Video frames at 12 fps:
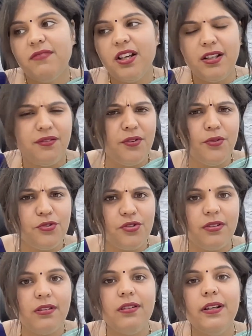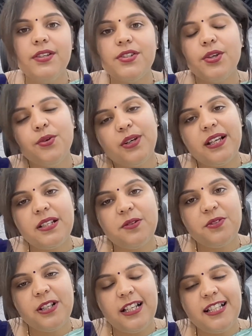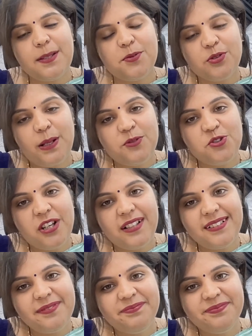in future, so you can definitely subscribe the channel.